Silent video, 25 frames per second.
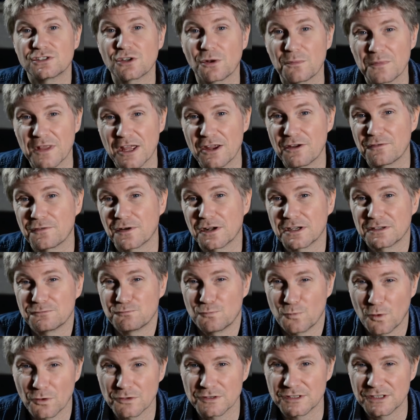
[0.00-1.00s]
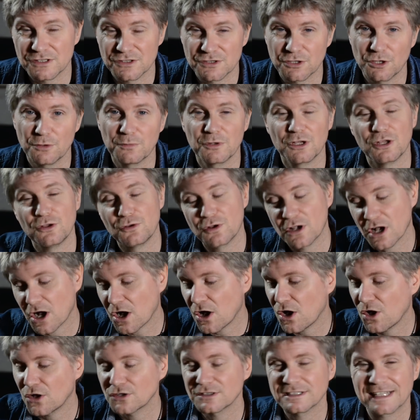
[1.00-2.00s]
stop there if I wanted to, but you
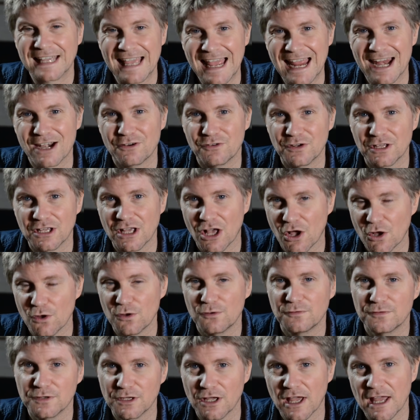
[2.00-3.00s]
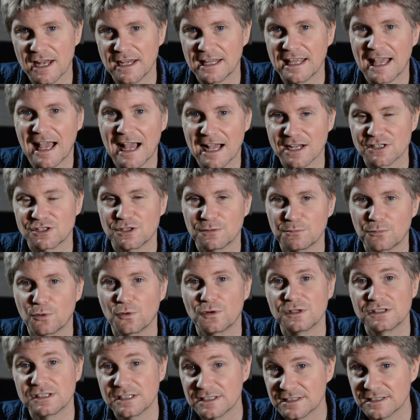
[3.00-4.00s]
can't carry over any action
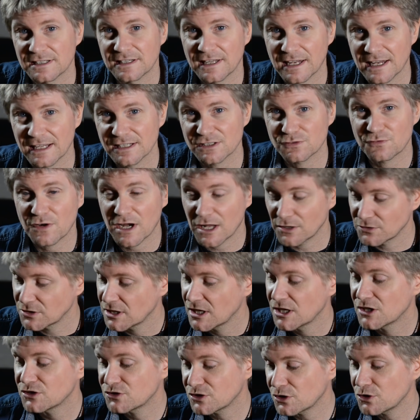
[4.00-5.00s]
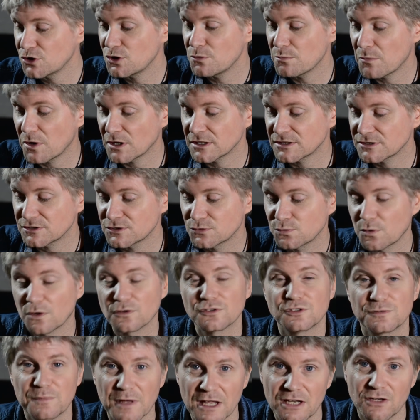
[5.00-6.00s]
points into the next round, so you might as well
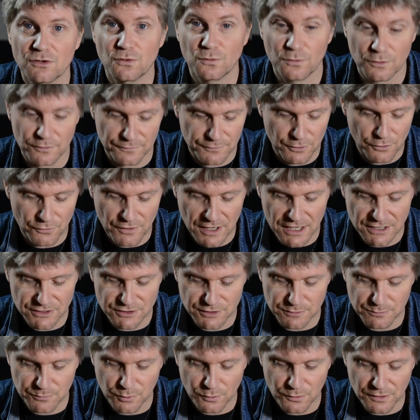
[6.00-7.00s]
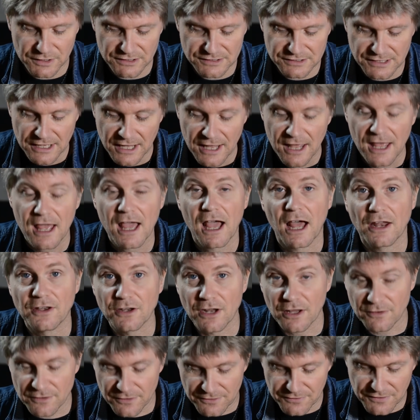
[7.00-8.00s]
spend all of your action points.
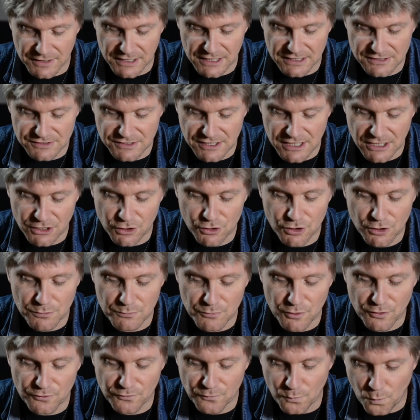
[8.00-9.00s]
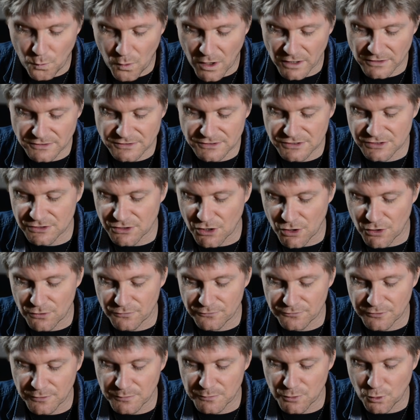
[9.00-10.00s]
Another thing is here, you can move 1
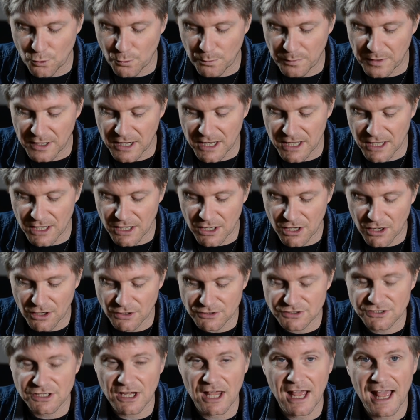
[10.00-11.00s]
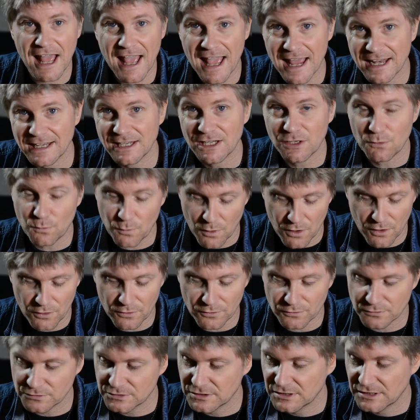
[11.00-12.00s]
stone from your player card to any
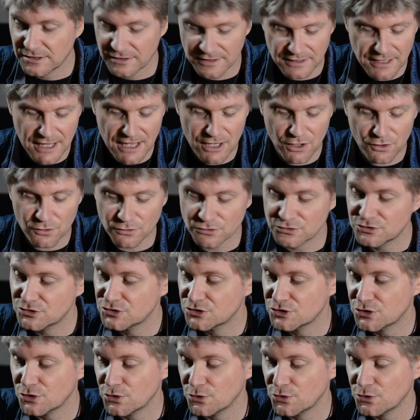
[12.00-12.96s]
world, and that costs